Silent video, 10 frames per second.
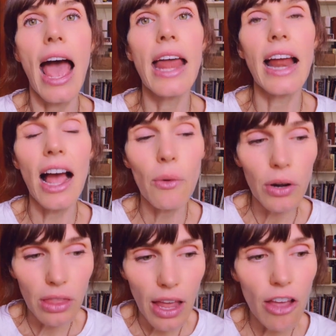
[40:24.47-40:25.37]
And
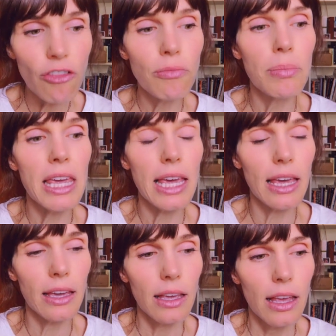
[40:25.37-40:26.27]
our love
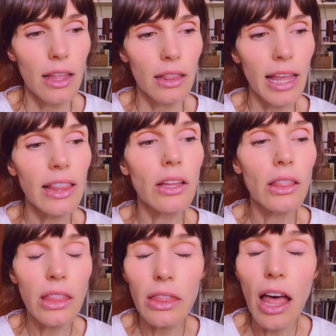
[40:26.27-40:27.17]
being, like
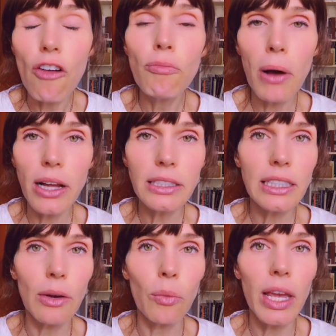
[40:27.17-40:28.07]
the love
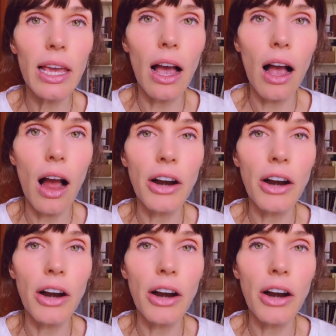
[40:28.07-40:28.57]
bonds that we